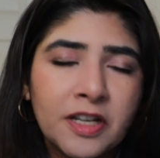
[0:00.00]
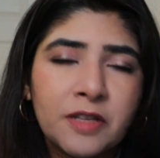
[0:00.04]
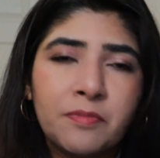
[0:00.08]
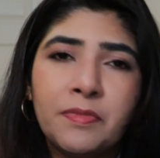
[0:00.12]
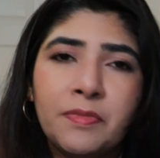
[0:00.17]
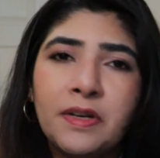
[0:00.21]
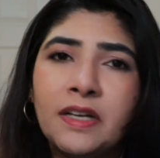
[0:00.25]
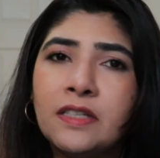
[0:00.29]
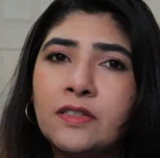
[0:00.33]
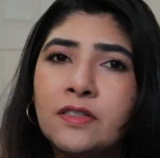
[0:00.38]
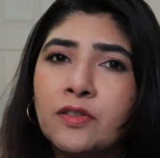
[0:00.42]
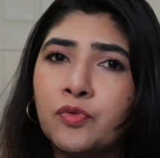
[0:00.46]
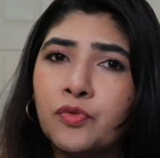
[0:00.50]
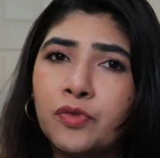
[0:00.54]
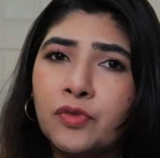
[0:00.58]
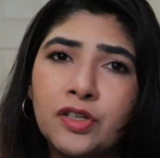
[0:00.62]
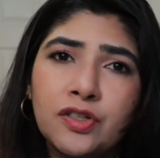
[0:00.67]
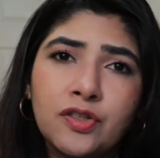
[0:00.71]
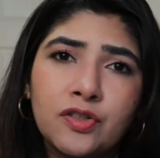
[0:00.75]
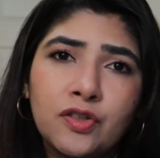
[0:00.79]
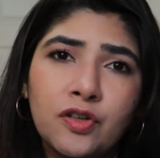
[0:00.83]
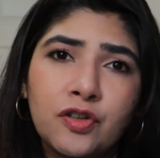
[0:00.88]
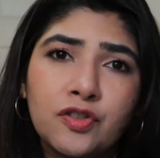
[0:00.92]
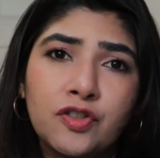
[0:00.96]
it means the
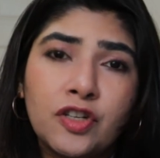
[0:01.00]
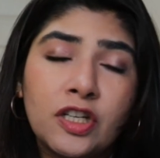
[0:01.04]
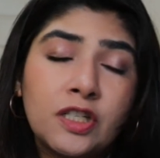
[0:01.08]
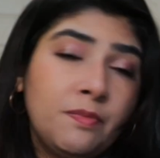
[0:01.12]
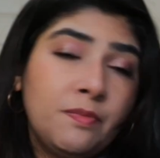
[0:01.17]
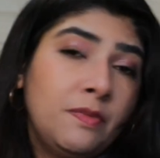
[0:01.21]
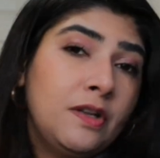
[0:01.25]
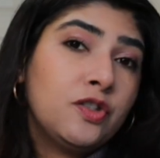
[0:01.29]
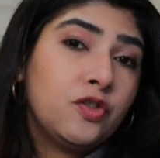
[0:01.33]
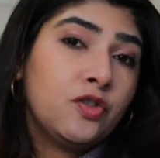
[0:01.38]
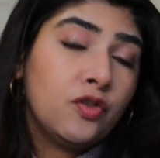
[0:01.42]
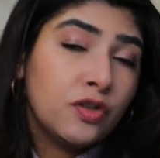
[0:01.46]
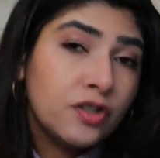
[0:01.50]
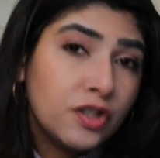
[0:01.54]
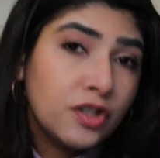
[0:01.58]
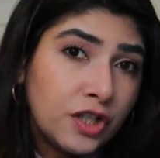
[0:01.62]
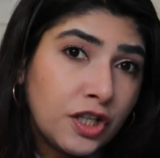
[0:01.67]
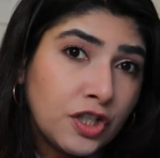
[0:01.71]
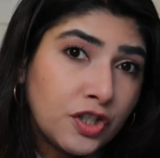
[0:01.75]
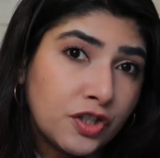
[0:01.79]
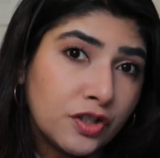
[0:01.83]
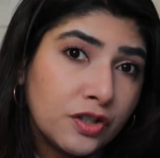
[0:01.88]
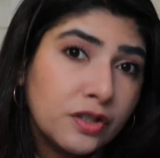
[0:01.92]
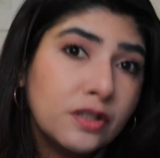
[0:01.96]
research, it means your
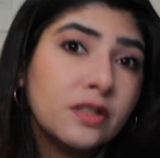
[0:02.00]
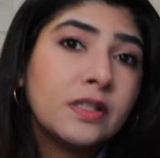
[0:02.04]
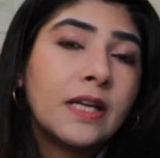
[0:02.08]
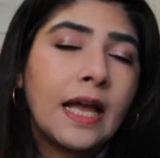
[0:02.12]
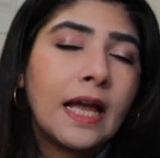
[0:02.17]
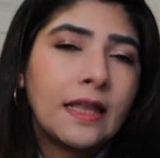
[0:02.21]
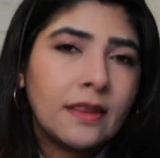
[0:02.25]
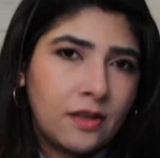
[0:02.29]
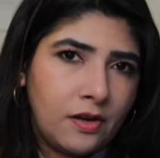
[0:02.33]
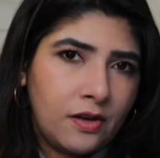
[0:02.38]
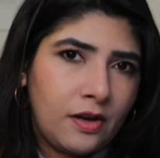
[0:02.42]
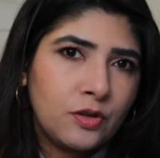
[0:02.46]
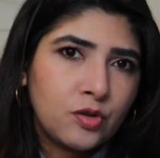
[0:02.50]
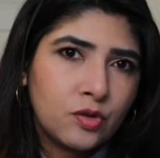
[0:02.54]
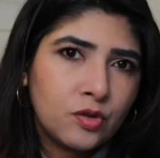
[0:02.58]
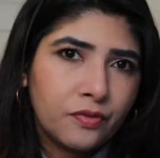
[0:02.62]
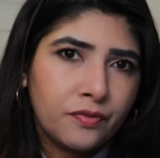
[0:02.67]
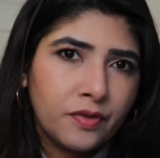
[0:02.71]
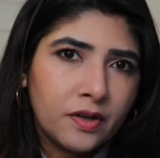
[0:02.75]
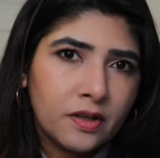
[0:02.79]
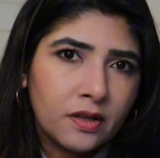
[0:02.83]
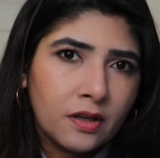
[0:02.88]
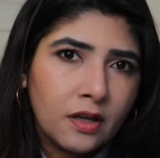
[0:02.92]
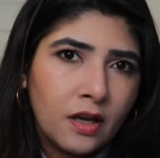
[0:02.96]
teachers and the rest
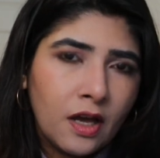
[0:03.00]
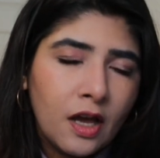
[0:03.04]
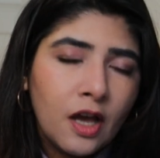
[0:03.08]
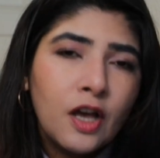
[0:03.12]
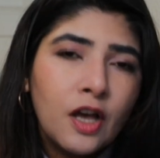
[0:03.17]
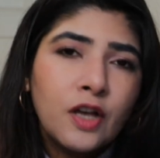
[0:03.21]
of it.